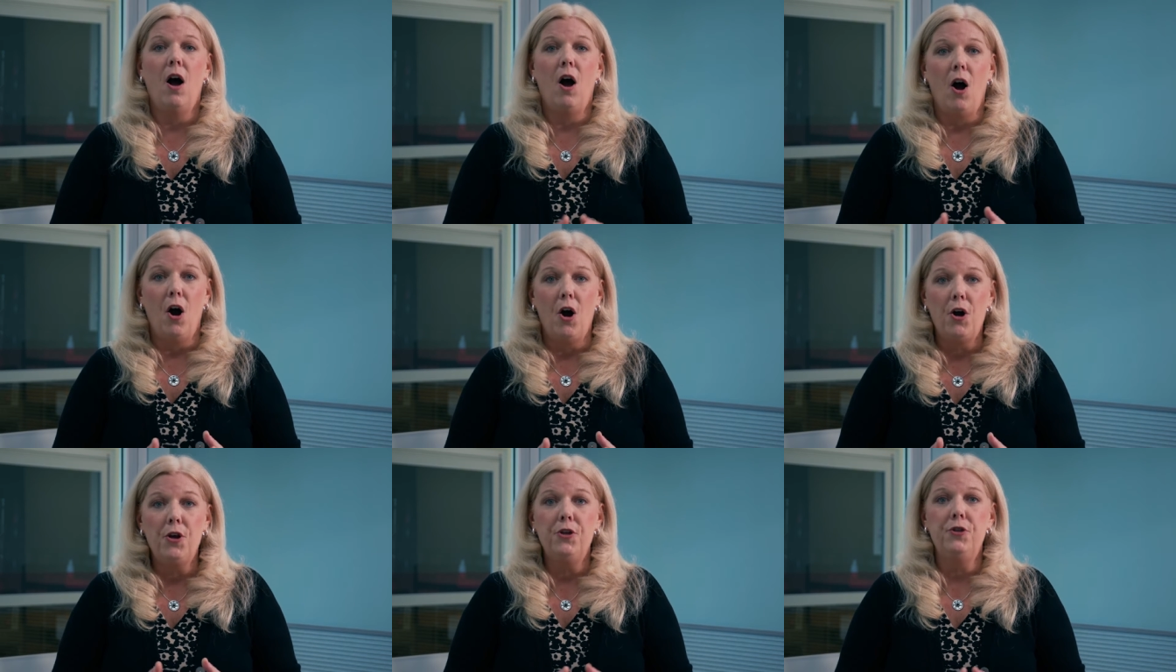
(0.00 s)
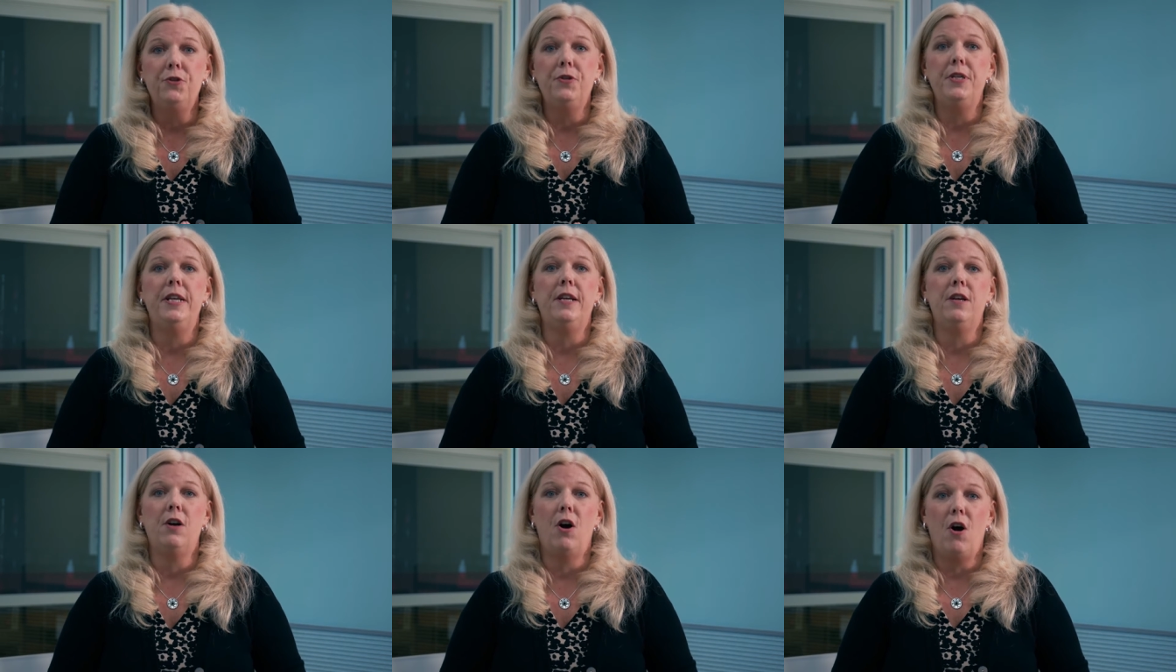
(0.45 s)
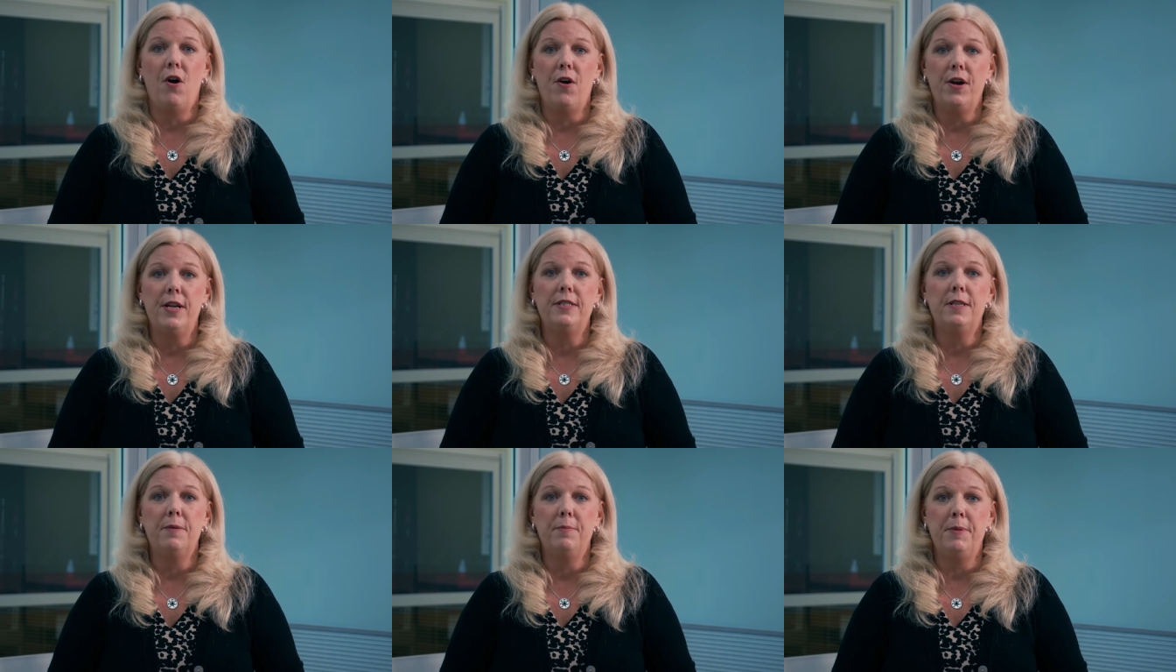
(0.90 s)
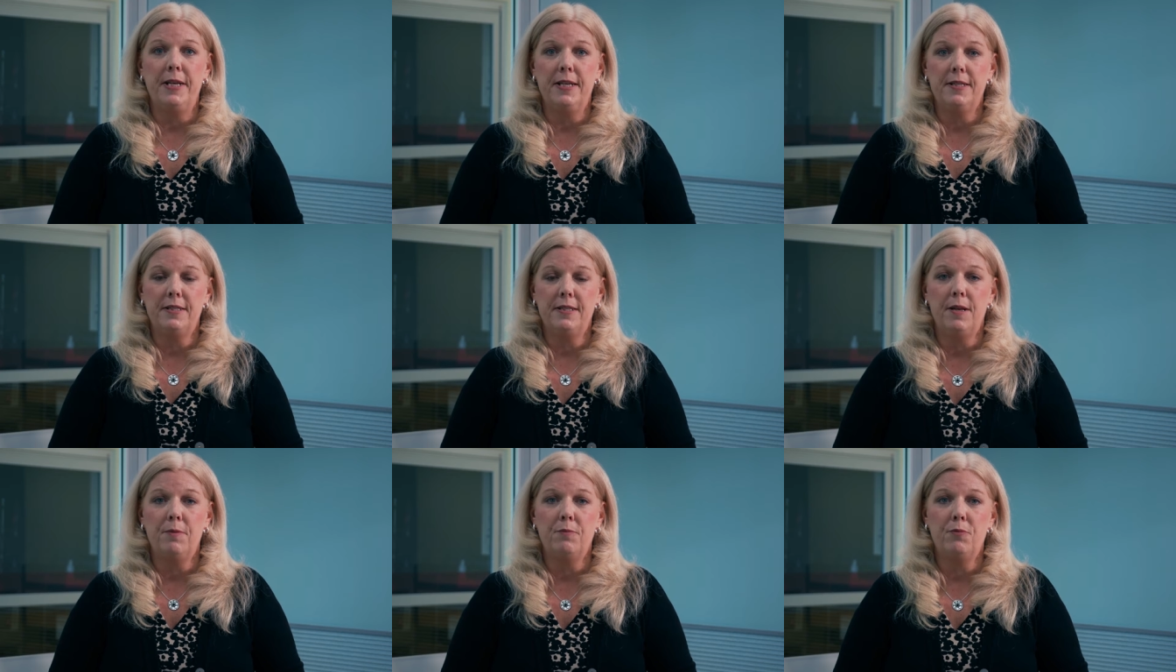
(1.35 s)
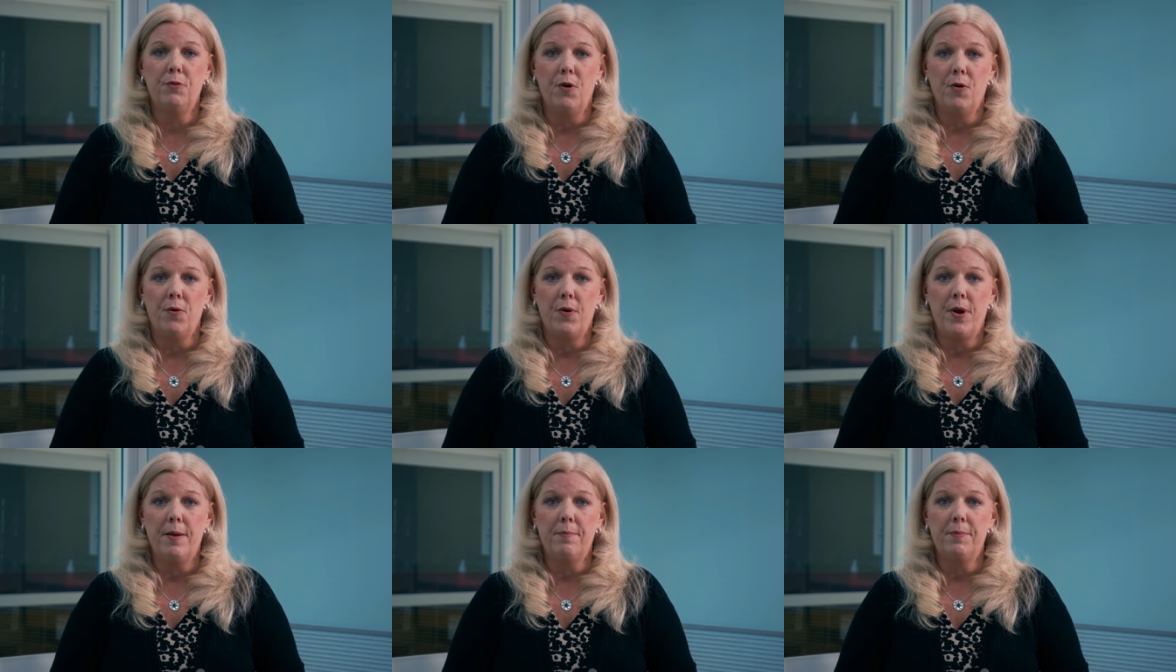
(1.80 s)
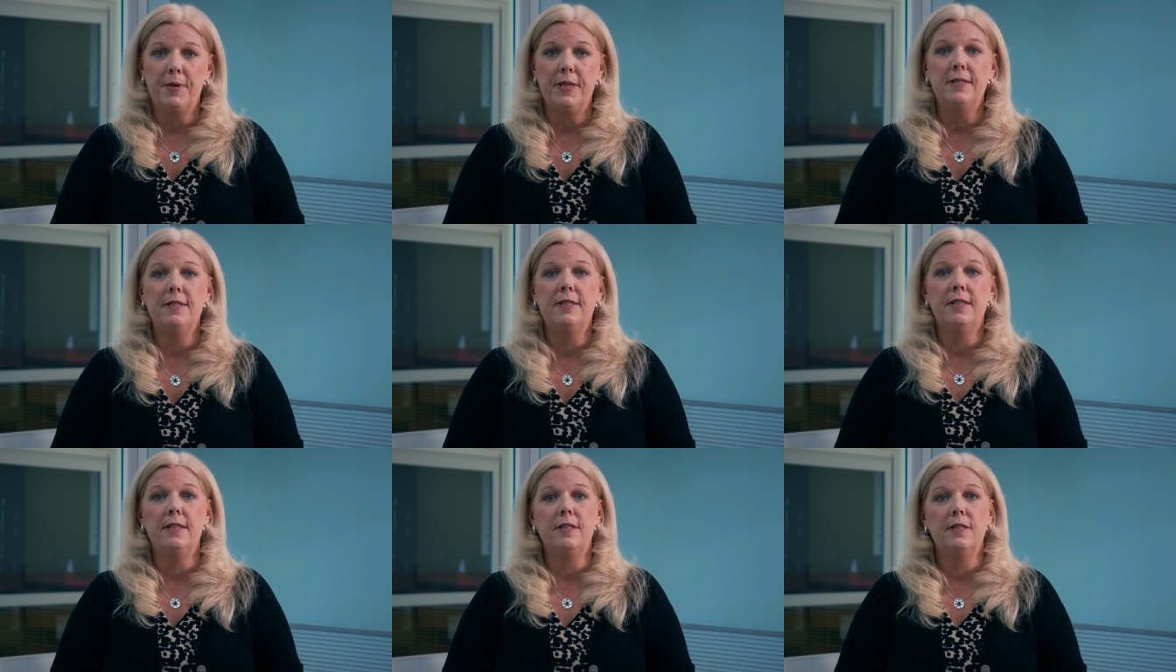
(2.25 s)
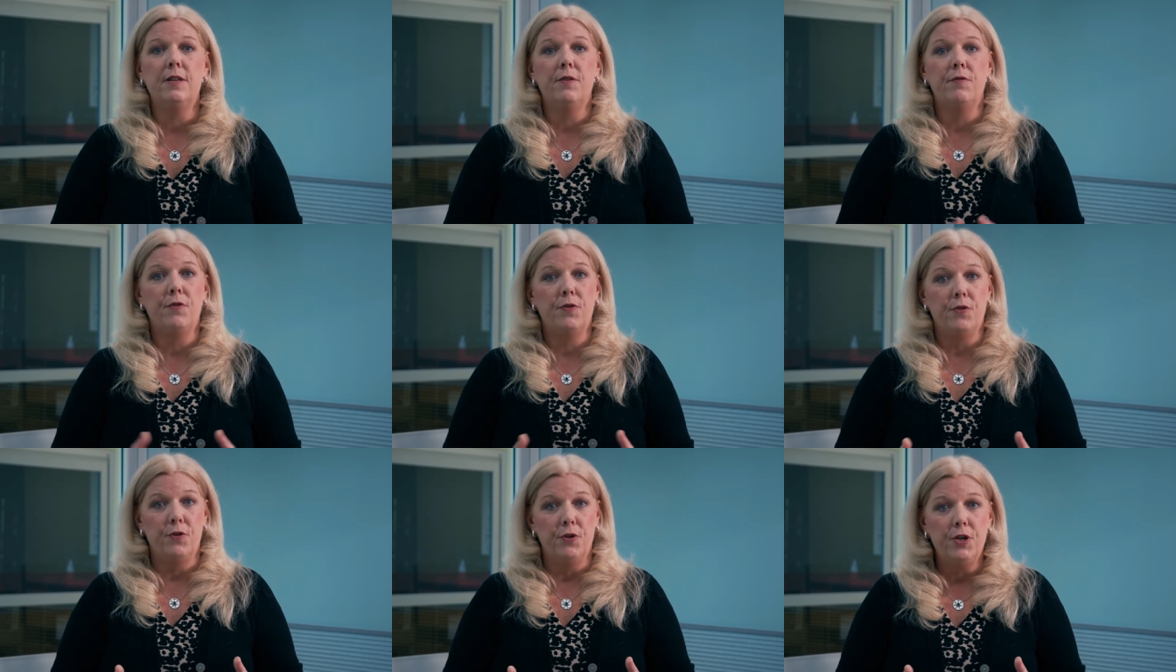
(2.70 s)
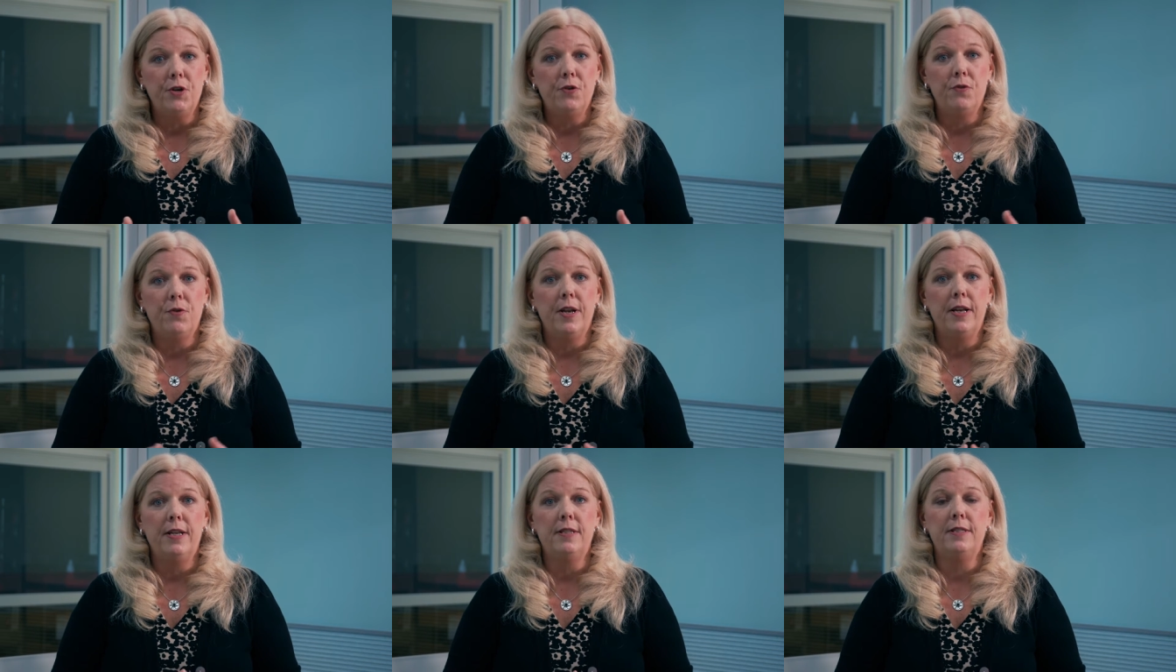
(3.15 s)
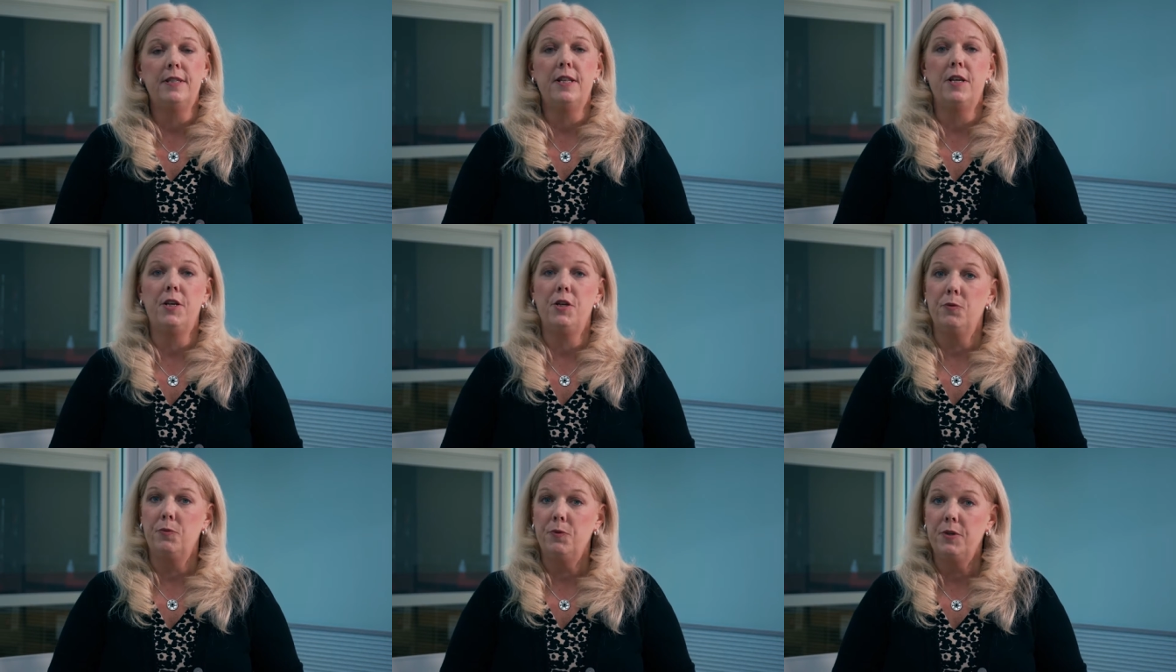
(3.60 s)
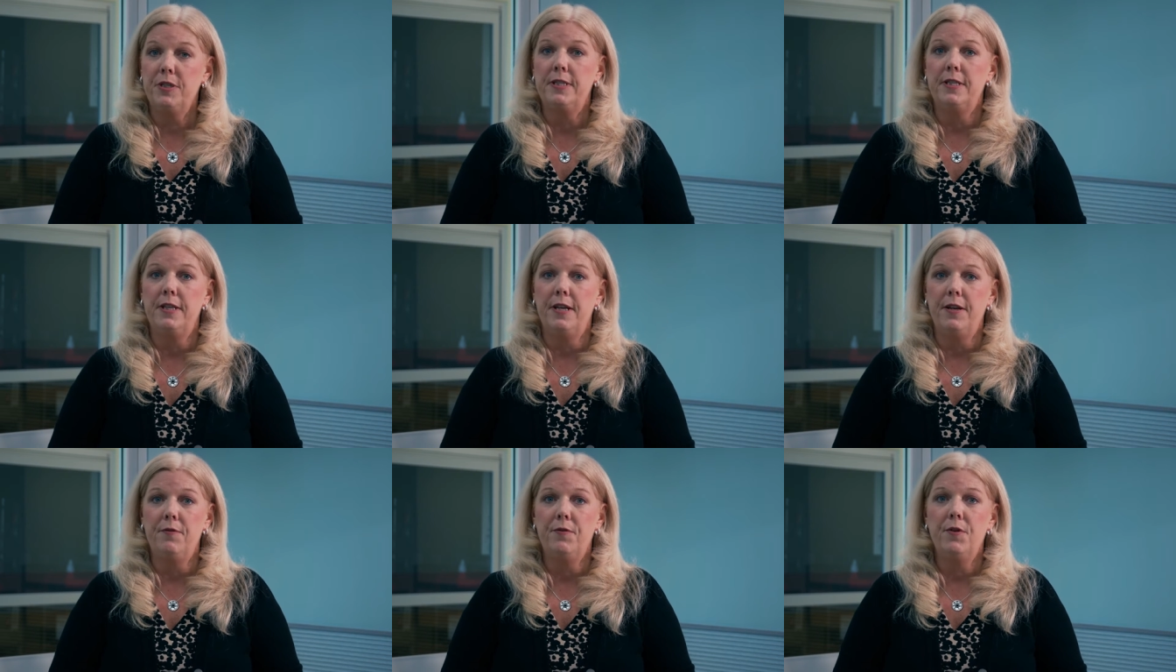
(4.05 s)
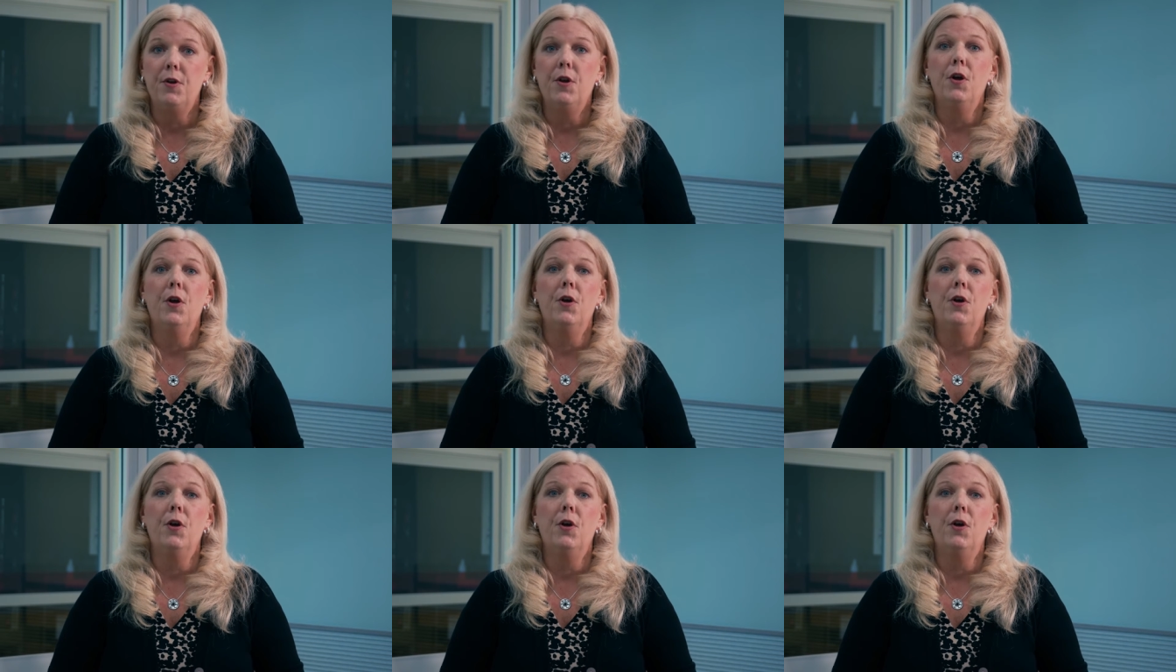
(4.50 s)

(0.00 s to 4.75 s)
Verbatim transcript: Our unique RN to BSN program consists of 30 credits that you'll receive